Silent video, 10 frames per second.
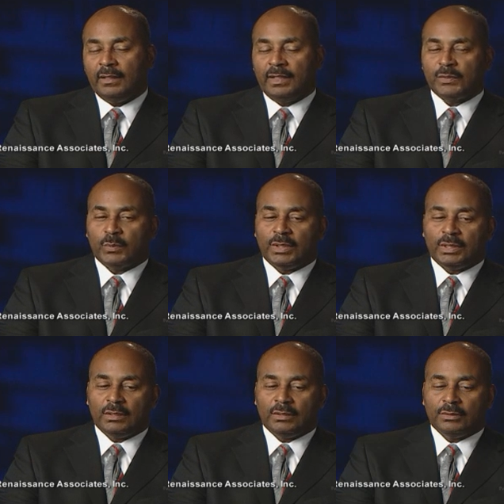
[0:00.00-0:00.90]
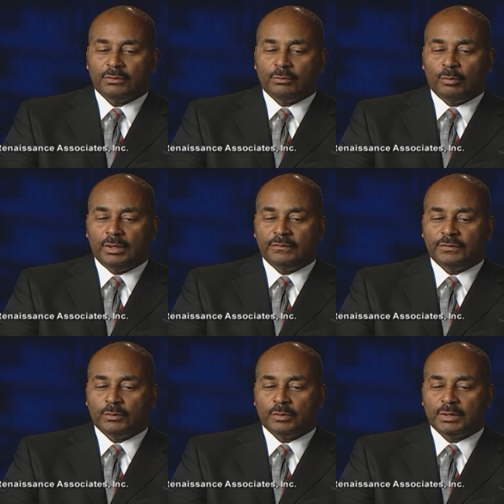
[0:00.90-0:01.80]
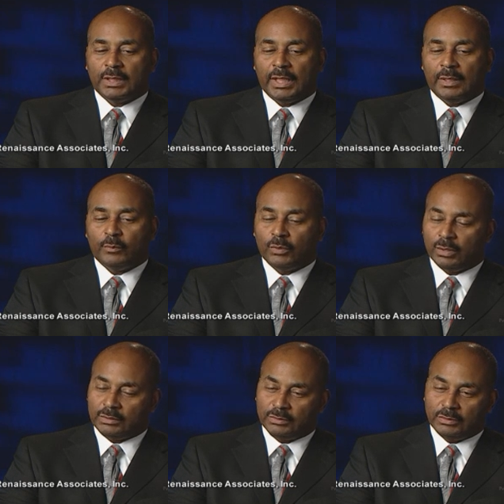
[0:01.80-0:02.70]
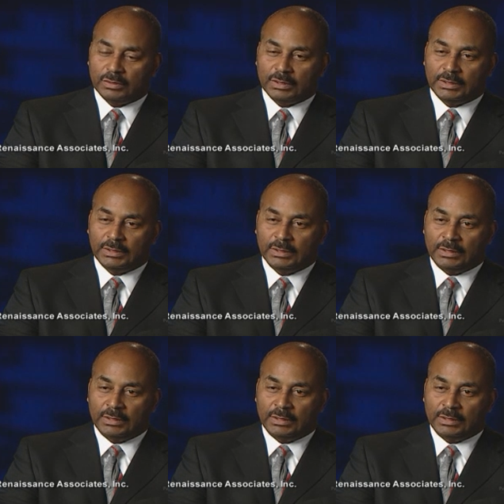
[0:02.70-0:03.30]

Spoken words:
As we went forward and worked on